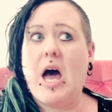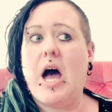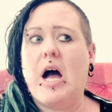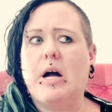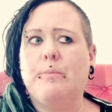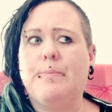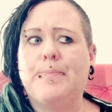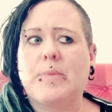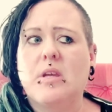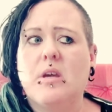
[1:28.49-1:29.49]
But
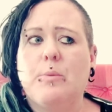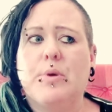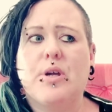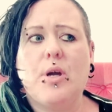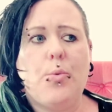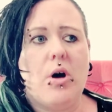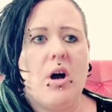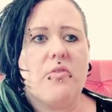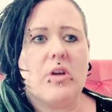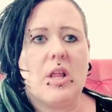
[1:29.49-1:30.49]
you know what?
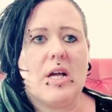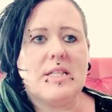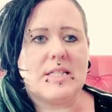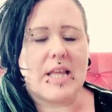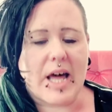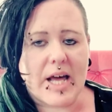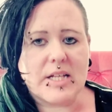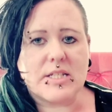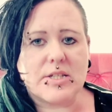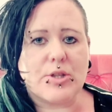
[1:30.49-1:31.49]
I realized
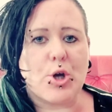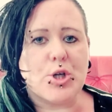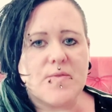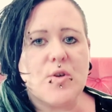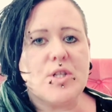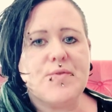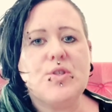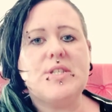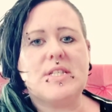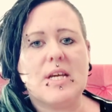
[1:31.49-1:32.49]
that those first
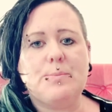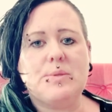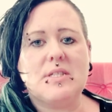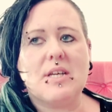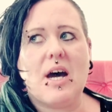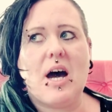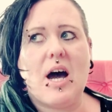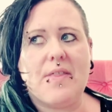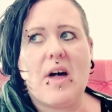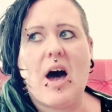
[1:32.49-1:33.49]
few steps
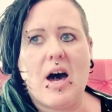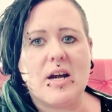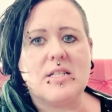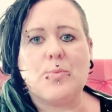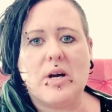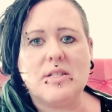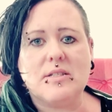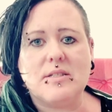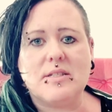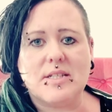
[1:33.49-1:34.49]
are the hardest
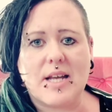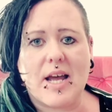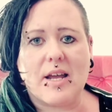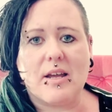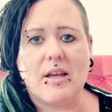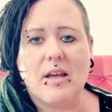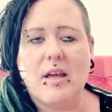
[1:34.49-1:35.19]
ones to take.